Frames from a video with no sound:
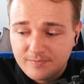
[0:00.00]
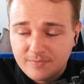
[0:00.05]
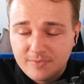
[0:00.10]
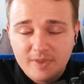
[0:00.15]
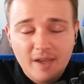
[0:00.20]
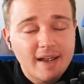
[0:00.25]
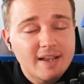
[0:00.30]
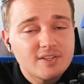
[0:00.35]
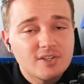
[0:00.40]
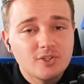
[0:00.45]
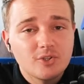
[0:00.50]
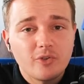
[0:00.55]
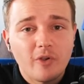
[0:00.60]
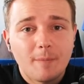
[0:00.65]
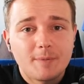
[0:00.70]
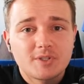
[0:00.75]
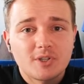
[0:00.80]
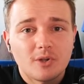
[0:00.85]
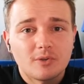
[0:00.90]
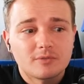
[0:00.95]
That is going to do your
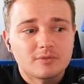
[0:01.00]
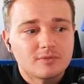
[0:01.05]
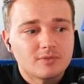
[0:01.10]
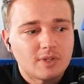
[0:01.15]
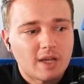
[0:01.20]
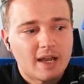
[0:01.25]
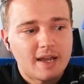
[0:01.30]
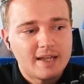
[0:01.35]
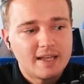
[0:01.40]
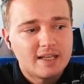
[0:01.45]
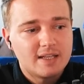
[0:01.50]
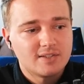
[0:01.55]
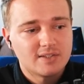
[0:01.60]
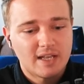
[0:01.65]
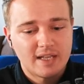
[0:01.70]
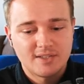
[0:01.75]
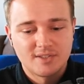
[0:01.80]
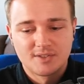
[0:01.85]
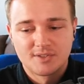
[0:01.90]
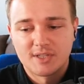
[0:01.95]
episode. That is a
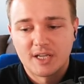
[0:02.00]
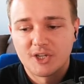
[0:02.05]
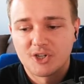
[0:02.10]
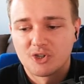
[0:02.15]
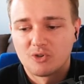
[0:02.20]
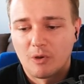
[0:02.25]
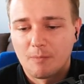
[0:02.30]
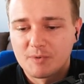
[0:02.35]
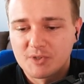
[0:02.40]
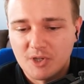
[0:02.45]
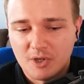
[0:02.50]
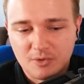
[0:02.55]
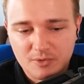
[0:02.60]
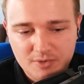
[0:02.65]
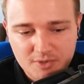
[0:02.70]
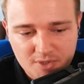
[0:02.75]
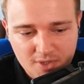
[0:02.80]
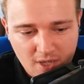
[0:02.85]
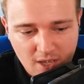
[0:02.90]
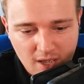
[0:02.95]
sensational episode.
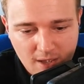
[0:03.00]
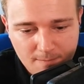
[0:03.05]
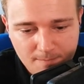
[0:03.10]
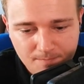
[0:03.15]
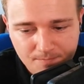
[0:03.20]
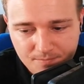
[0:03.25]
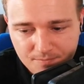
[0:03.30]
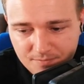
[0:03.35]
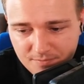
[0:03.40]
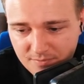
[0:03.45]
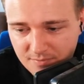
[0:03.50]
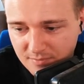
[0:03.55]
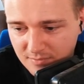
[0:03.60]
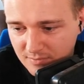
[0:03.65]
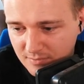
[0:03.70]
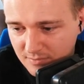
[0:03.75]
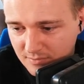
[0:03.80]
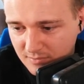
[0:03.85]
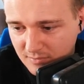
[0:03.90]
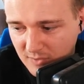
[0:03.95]

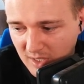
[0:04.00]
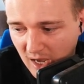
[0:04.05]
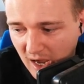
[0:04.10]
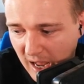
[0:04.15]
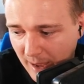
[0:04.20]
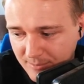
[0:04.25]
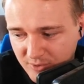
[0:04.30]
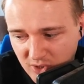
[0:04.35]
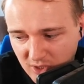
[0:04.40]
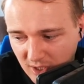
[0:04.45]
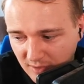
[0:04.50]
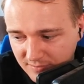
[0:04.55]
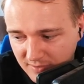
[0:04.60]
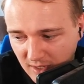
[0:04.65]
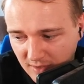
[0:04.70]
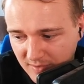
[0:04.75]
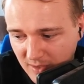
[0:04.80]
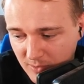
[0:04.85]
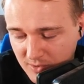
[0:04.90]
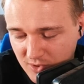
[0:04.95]
Yeah, I absolutely loved that.
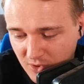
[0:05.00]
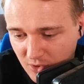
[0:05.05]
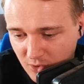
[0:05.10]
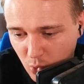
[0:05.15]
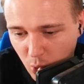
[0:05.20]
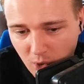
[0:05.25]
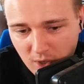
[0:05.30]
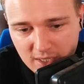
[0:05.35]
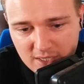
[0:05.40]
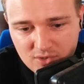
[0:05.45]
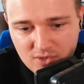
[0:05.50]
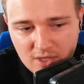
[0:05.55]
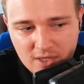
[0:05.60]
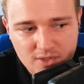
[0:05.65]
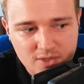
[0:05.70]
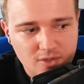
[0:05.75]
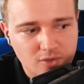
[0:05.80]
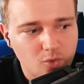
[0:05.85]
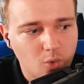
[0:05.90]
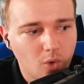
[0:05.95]
That was a quality
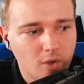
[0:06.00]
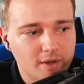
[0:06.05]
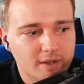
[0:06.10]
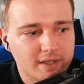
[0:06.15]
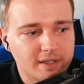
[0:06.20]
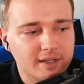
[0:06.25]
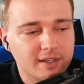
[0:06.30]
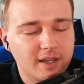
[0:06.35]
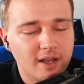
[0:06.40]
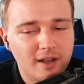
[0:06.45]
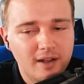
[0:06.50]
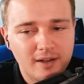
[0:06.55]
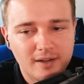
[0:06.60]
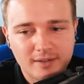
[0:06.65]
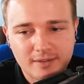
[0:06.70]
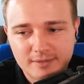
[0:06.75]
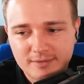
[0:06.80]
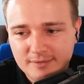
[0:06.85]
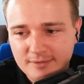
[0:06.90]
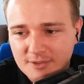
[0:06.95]
season, quality
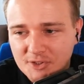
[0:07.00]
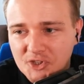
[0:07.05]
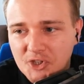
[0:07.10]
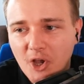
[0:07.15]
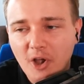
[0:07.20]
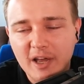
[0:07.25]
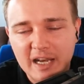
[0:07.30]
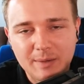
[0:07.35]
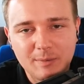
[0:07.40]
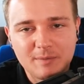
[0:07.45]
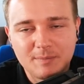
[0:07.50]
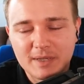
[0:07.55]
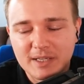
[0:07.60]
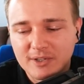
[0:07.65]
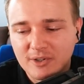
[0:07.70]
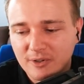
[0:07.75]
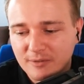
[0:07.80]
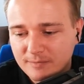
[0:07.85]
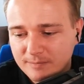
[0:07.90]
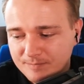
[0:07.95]
journey we've been
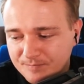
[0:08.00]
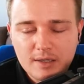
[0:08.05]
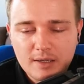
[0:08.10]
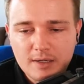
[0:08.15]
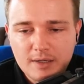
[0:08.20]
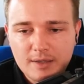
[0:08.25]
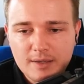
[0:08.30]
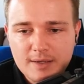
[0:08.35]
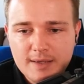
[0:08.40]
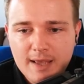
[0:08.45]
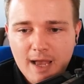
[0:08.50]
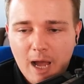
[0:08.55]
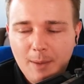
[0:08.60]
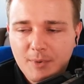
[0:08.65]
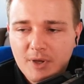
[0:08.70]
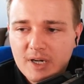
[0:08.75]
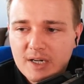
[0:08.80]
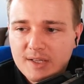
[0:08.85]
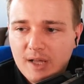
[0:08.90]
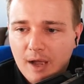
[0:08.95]
on. Yeah, I'm
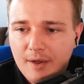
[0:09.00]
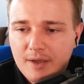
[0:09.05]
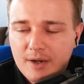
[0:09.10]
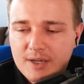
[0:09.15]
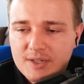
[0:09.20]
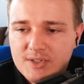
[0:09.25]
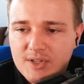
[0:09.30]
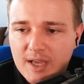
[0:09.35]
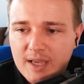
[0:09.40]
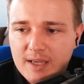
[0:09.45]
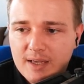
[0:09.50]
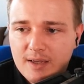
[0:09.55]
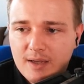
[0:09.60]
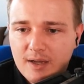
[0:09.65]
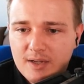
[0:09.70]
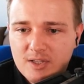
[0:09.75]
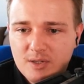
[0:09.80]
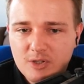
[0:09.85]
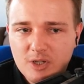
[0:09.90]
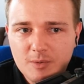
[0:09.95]
gonna take
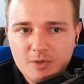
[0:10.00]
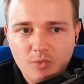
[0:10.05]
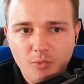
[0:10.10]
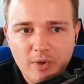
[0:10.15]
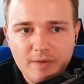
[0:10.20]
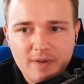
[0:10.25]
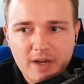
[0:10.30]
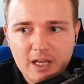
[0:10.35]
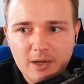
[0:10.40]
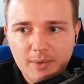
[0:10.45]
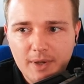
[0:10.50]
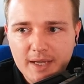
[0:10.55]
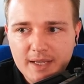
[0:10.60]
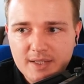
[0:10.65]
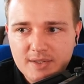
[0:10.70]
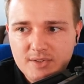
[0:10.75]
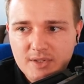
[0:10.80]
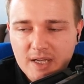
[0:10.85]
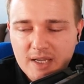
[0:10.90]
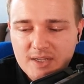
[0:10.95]
some time to
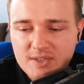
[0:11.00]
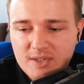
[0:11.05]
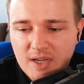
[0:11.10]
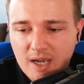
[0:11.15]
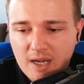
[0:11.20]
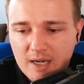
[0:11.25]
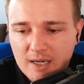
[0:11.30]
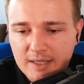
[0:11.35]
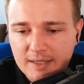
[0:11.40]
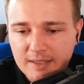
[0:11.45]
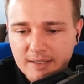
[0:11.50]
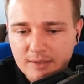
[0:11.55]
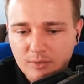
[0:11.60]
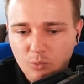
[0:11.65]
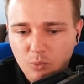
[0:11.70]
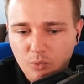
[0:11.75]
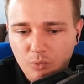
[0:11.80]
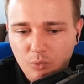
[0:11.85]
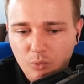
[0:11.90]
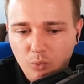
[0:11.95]
reevaluate exactly
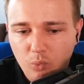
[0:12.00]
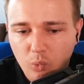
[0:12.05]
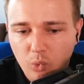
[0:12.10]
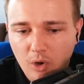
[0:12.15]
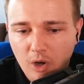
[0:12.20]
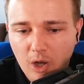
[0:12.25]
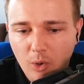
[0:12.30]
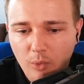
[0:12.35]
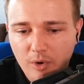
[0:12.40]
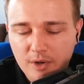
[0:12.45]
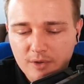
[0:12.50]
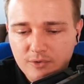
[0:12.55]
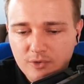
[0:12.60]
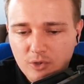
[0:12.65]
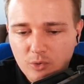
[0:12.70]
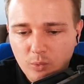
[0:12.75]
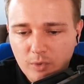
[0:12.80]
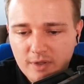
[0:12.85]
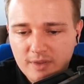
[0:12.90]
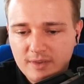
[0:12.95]
what I want to do
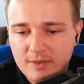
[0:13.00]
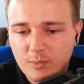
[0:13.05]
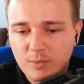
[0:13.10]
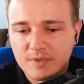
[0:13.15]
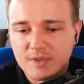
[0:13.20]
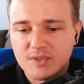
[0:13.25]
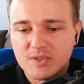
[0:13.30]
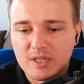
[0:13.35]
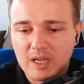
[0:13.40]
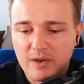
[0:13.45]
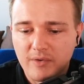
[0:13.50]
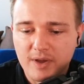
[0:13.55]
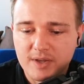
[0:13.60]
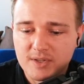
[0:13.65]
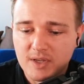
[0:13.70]
with the series.